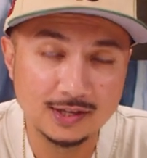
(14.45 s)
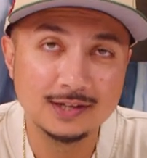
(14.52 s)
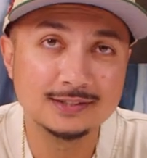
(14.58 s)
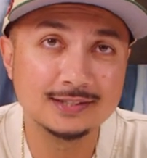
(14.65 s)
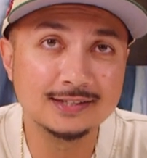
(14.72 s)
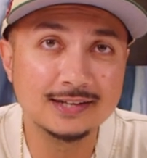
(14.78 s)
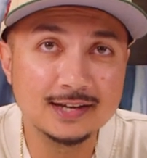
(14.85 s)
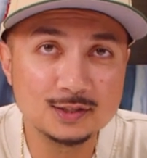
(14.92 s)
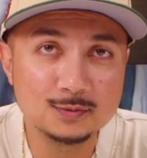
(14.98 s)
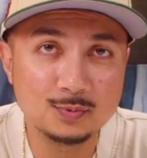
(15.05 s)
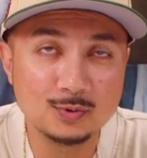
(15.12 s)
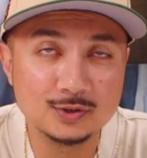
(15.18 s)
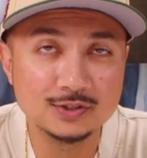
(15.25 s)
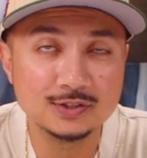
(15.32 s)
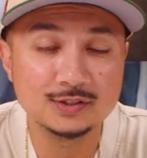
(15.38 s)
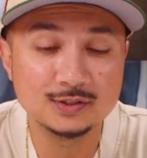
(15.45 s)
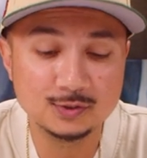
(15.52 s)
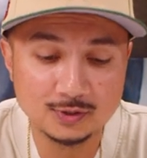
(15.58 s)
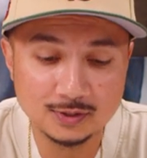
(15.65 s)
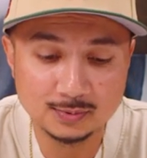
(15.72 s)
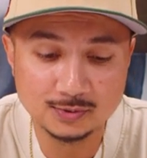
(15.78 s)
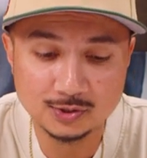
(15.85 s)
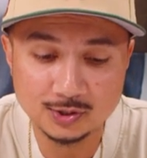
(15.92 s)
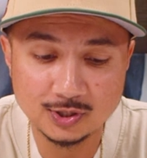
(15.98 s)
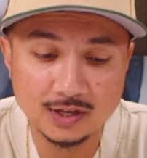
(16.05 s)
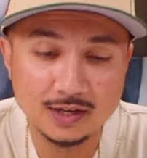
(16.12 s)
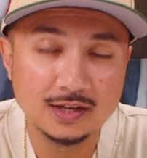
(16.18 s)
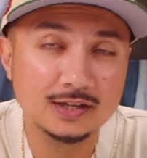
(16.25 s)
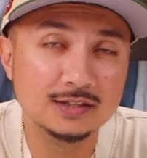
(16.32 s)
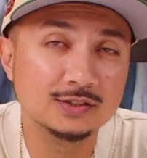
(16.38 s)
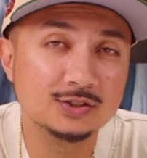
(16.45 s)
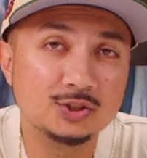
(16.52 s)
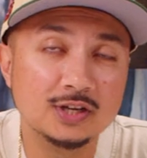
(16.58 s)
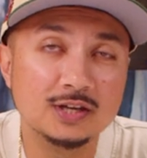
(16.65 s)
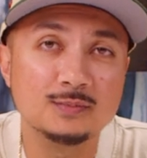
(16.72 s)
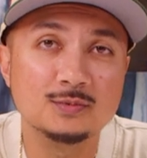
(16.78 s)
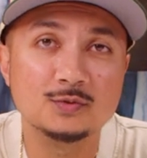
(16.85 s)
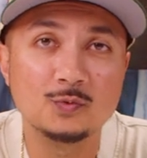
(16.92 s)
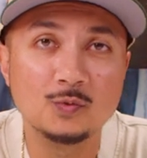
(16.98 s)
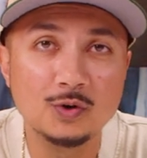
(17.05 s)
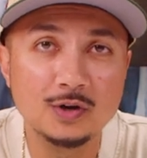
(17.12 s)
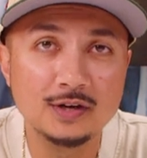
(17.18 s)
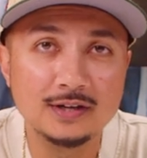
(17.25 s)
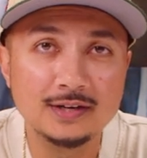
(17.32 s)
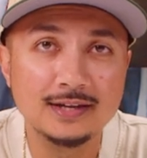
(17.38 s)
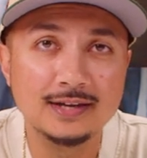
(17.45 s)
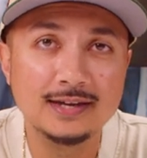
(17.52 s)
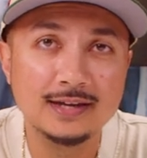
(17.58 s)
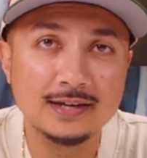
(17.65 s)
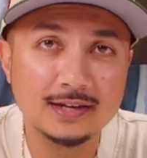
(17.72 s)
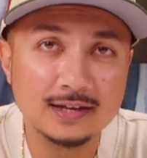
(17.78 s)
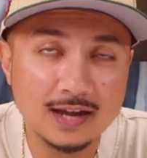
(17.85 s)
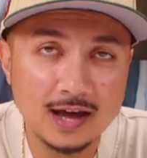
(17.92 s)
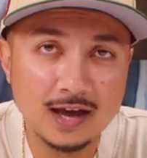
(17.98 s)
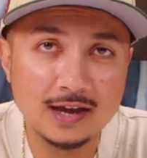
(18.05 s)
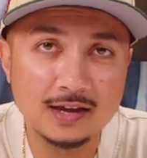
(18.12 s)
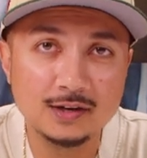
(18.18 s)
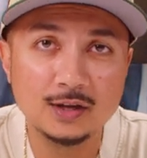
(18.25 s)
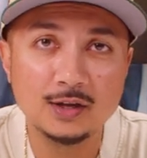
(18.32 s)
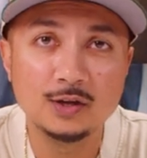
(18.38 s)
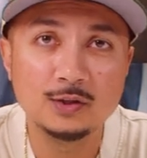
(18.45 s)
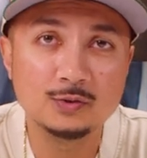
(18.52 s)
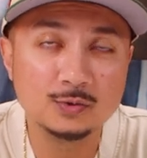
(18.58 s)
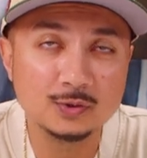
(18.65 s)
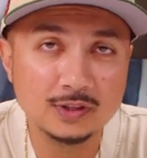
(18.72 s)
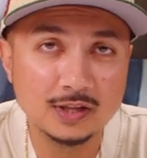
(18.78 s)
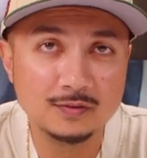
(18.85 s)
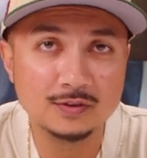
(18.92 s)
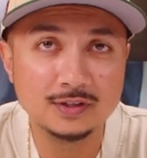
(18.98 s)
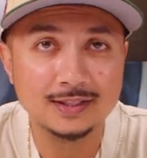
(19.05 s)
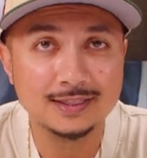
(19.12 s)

Today's portion of scripture is James one, nine through eleven.